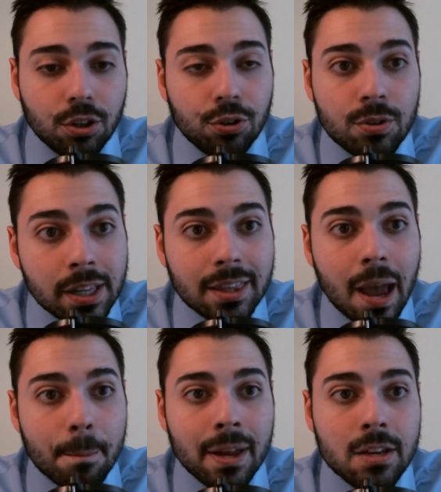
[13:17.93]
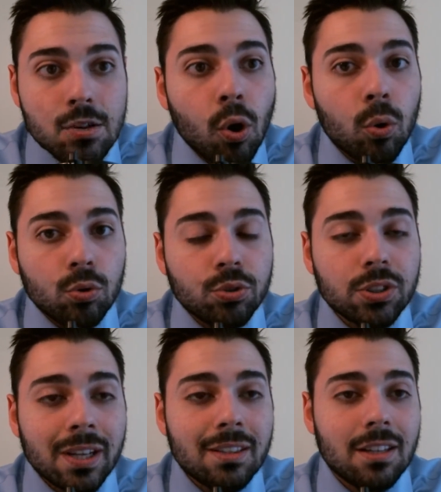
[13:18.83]
You get that many goals
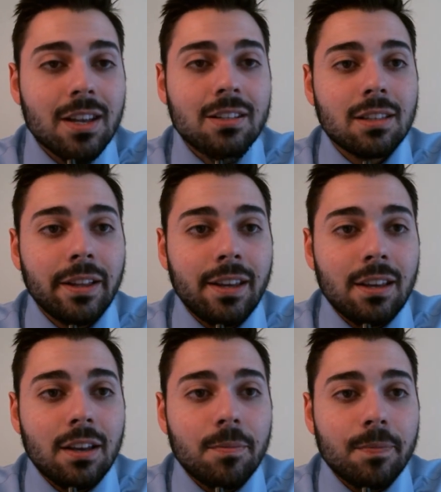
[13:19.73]
in today's league,